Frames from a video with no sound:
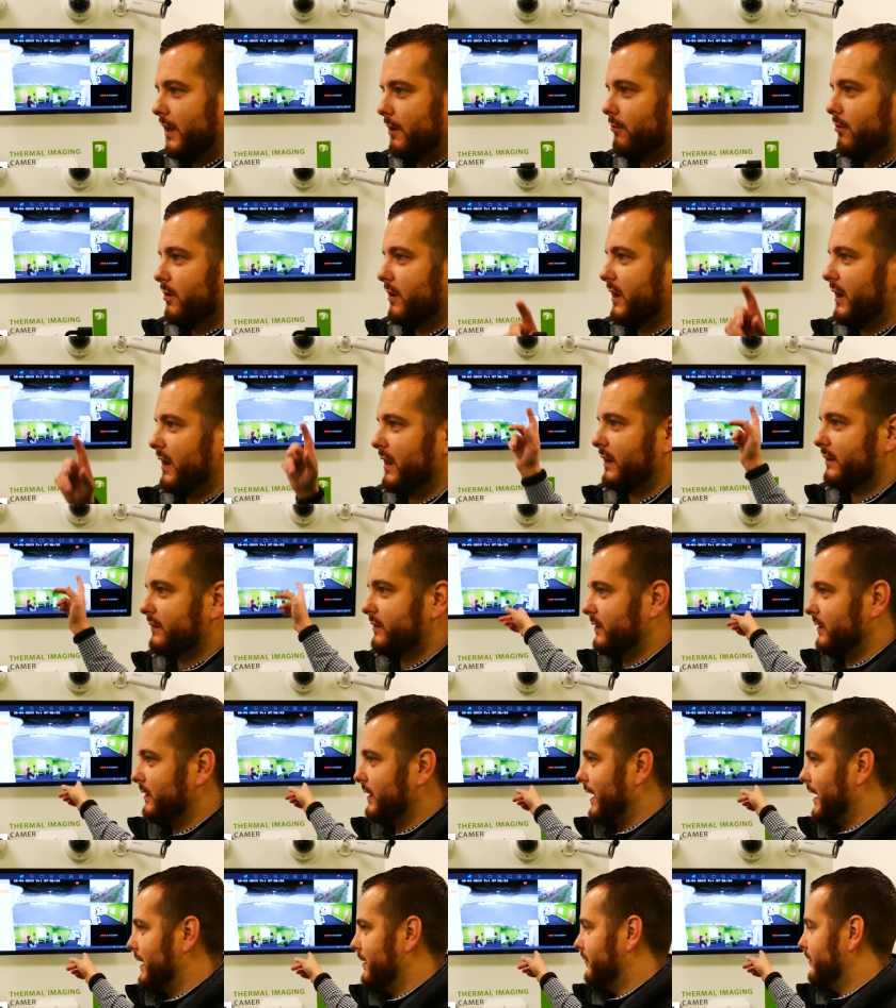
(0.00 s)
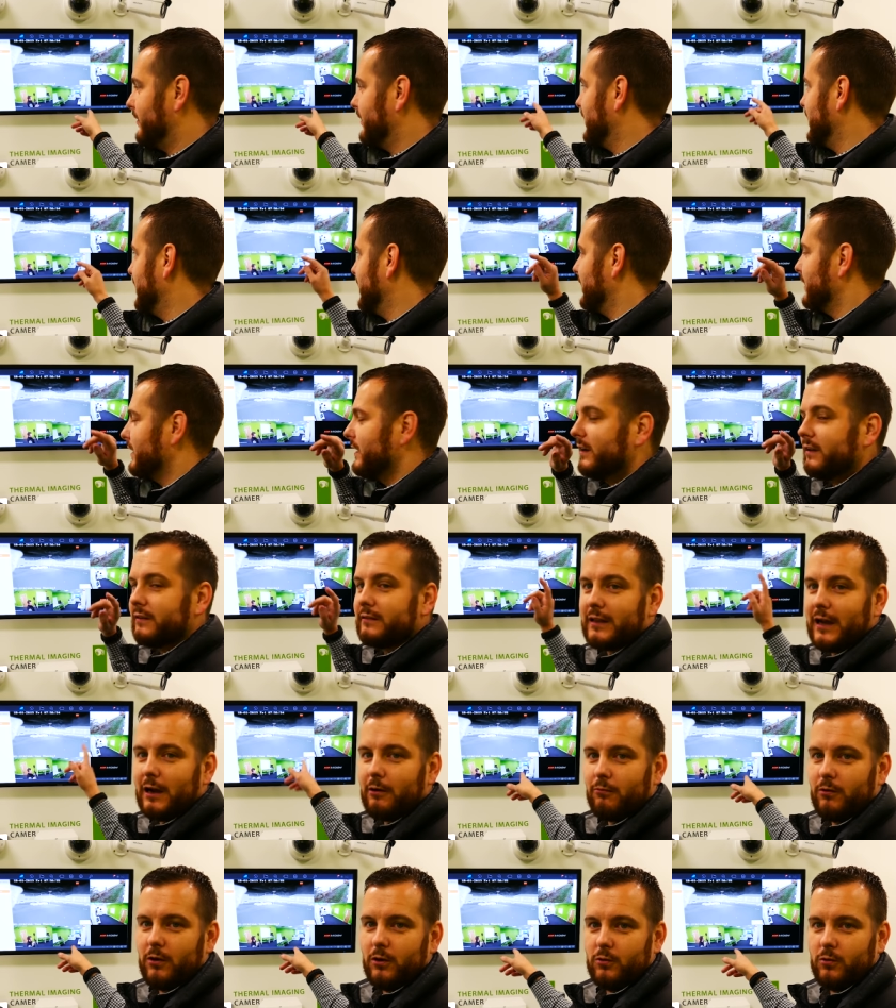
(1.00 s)
it will connect to the NVR,
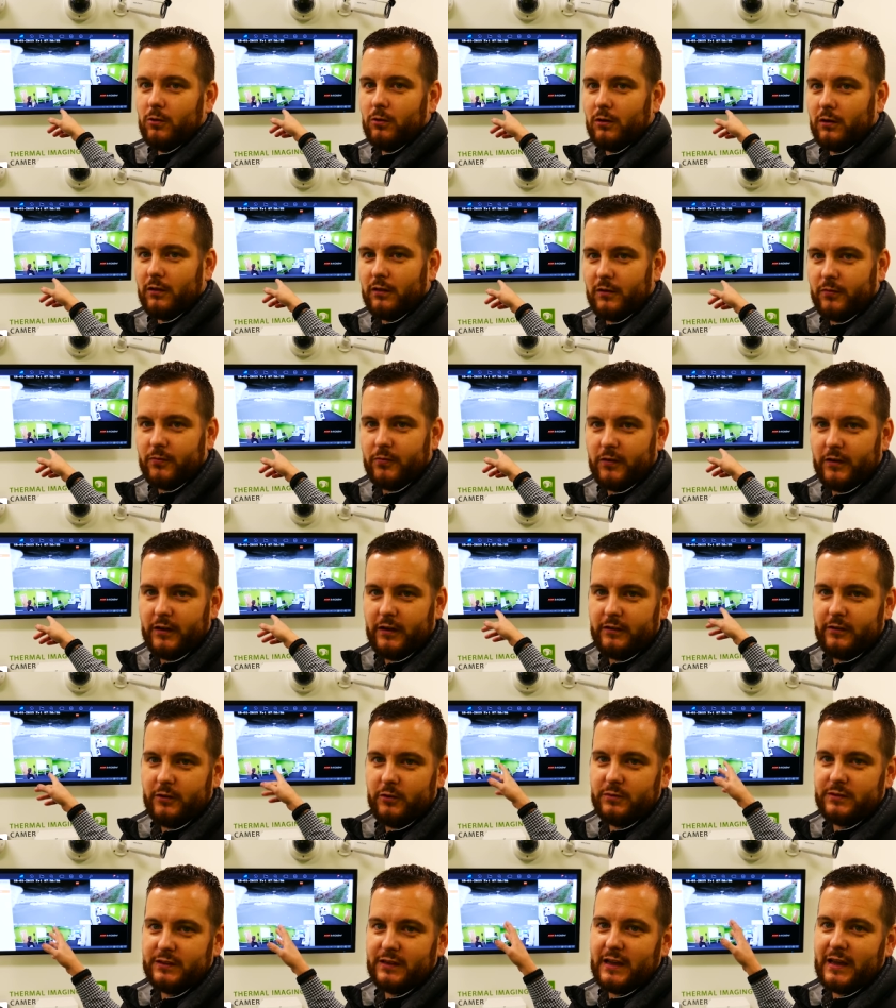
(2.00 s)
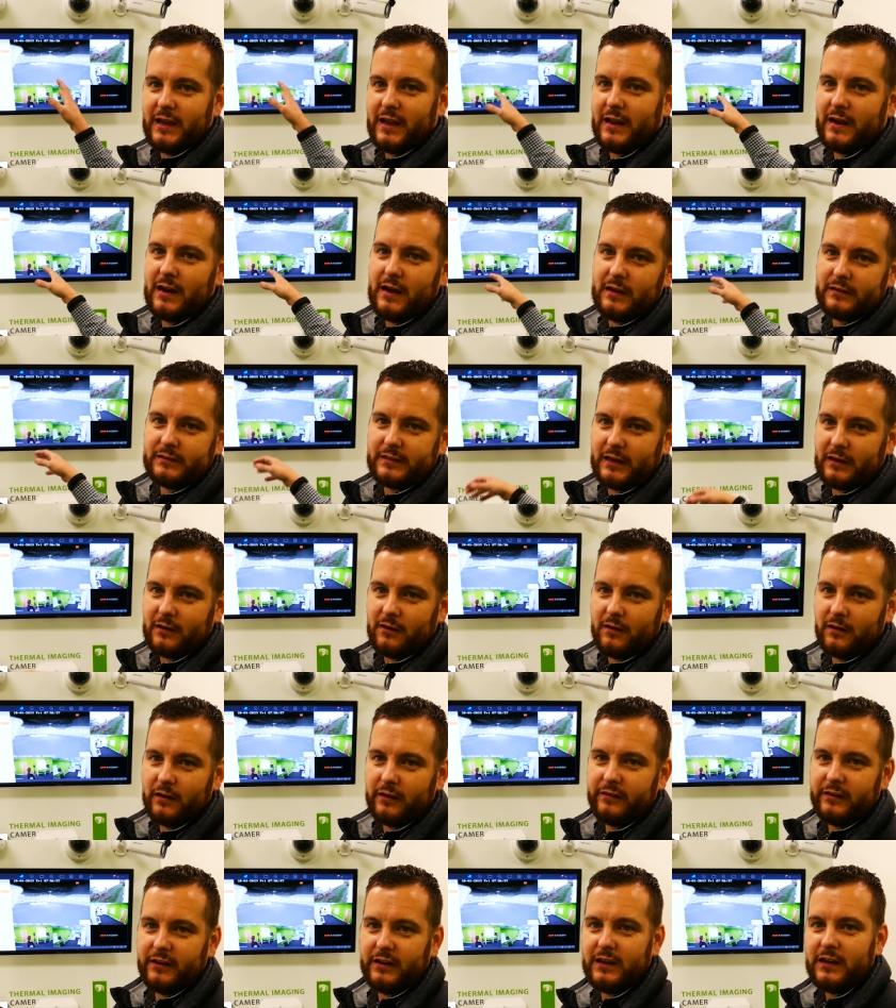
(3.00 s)
download all of the footage using ANR
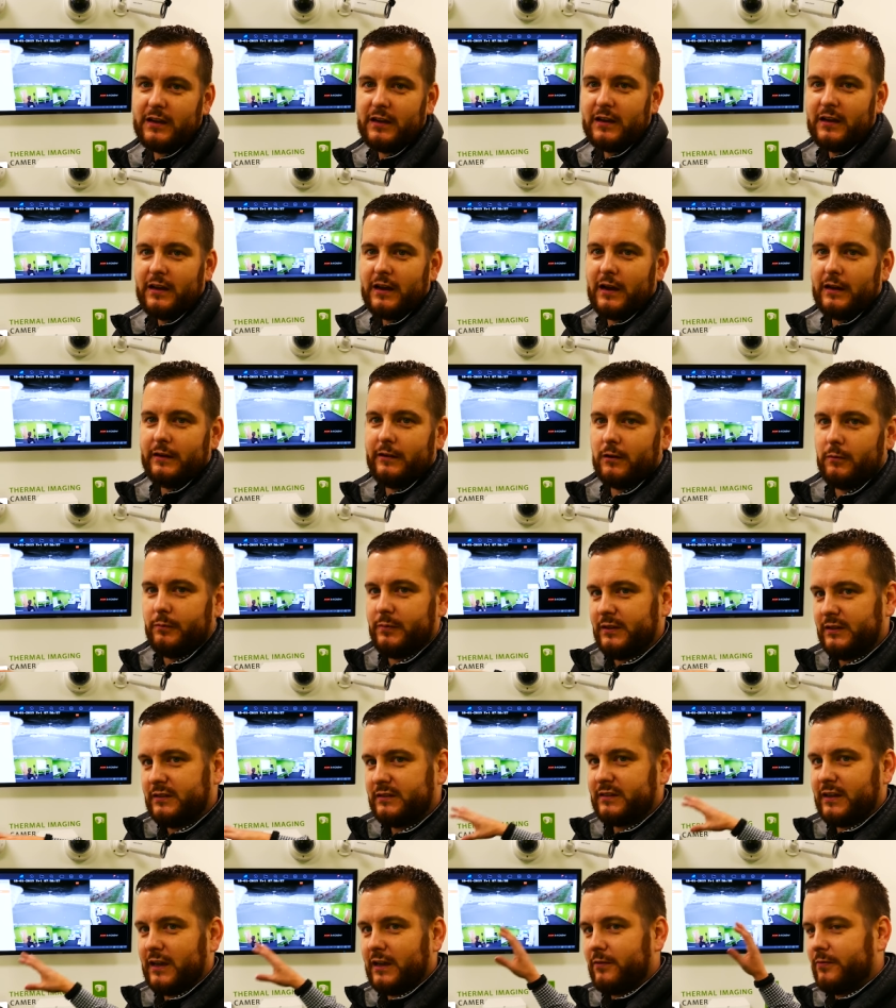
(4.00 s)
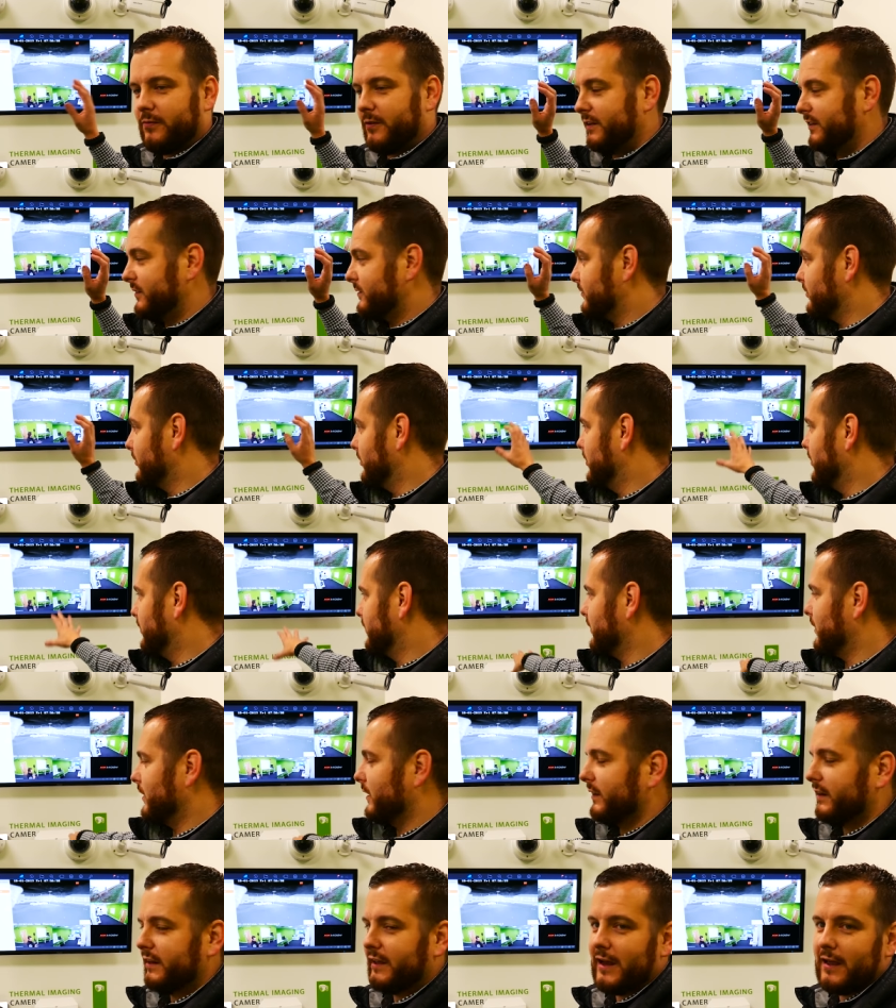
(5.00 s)
technology, and it will be safely stored
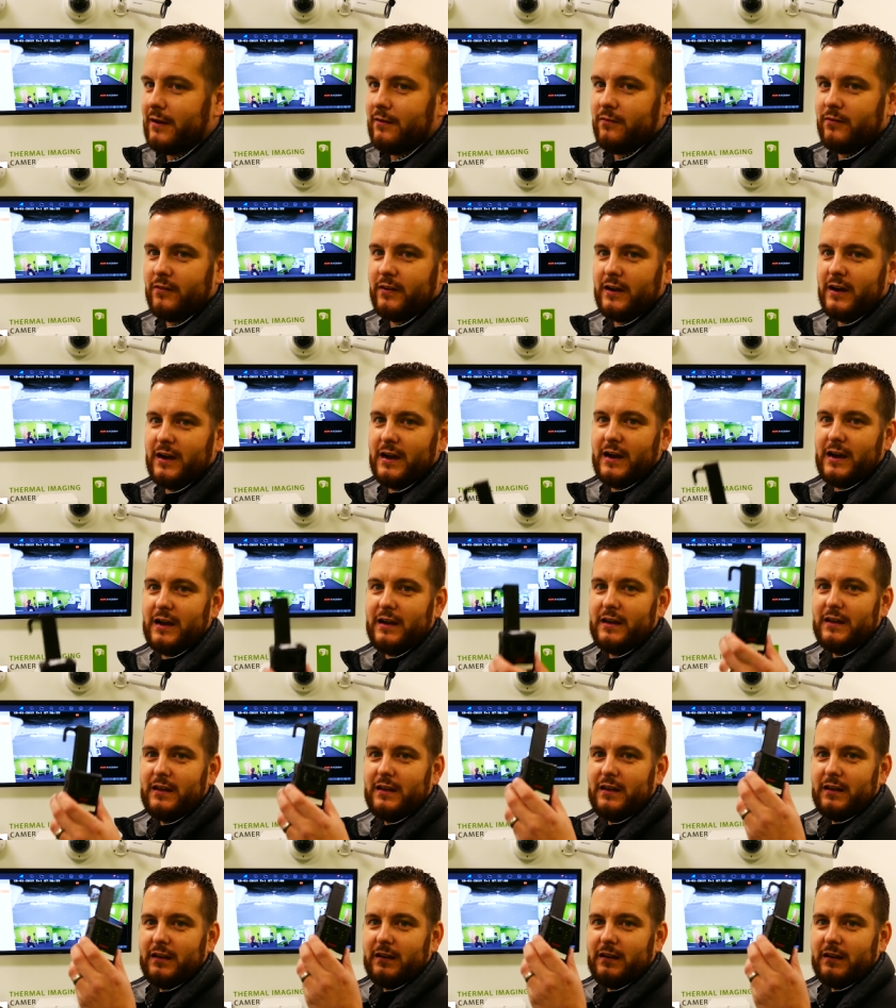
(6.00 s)
on the NVR.